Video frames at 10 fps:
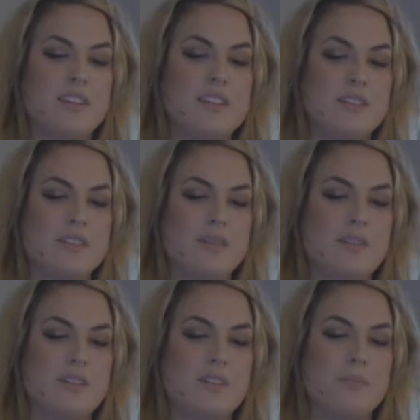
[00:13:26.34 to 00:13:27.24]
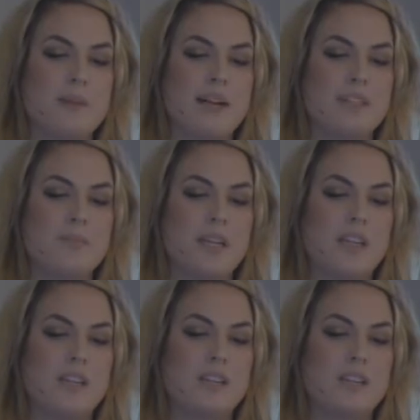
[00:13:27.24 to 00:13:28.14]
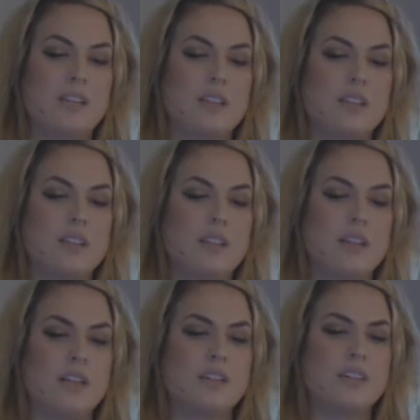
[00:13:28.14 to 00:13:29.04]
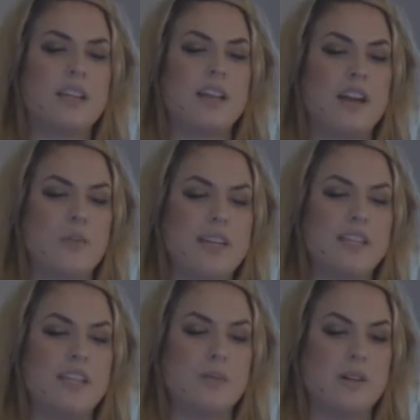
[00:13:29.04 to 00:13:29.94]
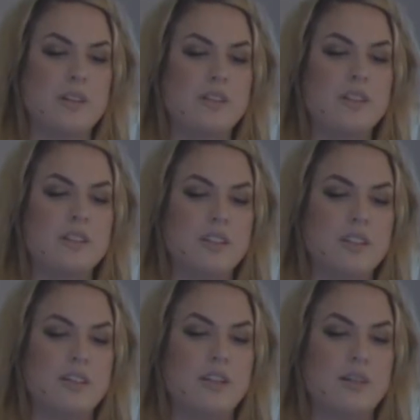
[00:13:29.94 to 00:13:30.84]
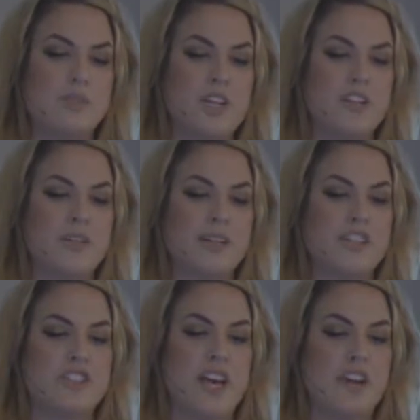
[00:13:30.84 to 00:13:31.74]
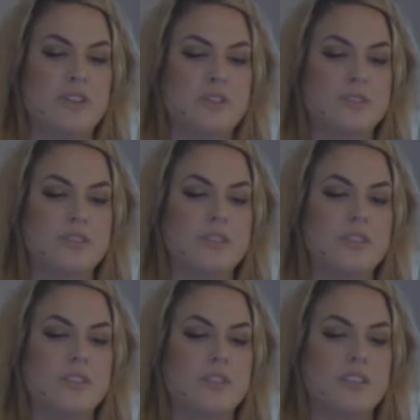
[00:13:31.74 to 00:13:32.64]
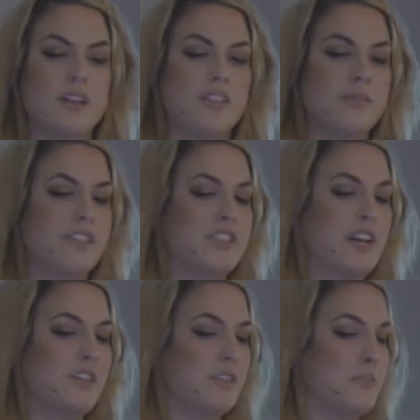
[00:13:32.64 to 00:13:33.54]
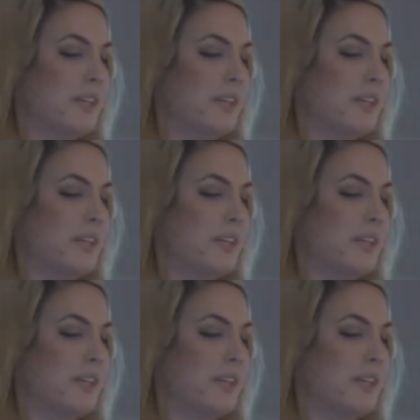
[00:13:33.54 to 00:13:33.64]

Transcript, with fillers: these are some of the box paintings. I was looking at a lot of Wayne Thiebaud, um, changing my shadows, the color of my shadows,